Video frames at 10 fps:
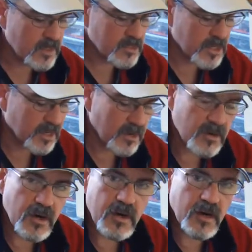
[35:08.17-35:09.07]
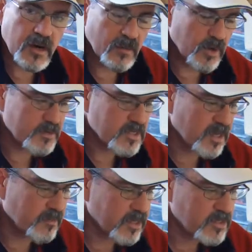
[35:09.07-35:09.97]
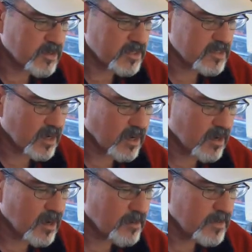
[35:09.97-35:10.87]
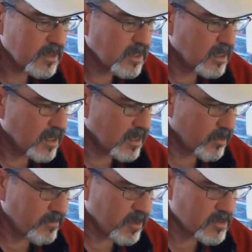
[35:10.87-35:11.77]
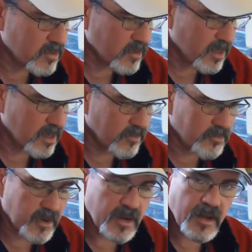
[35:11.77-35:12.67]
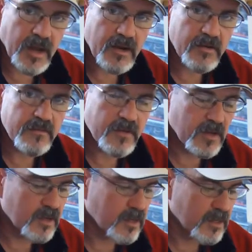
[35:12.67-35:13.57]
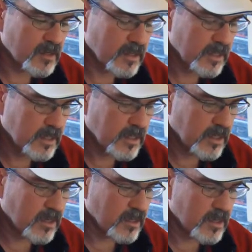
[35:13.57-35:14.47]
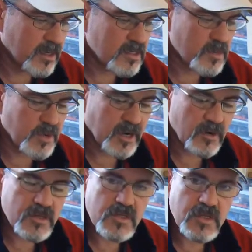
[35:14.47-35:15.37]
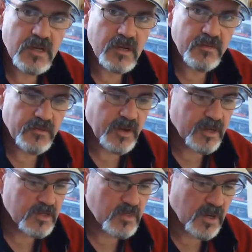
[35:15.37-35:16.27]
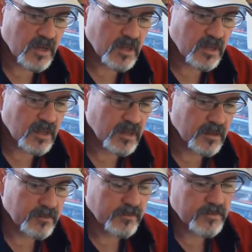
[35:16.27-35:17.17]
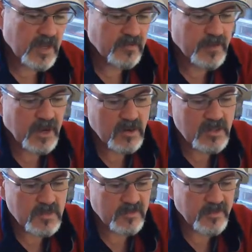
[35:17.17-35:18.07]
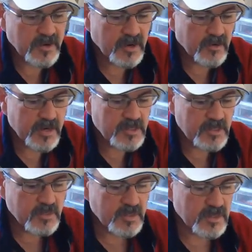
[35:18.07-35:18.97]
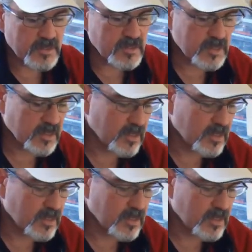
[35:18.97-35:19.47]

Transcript: Check out our website, migsurus.com. We've also got a thread active on the RC Powers thread as well. Dave Powers has been very gracious with his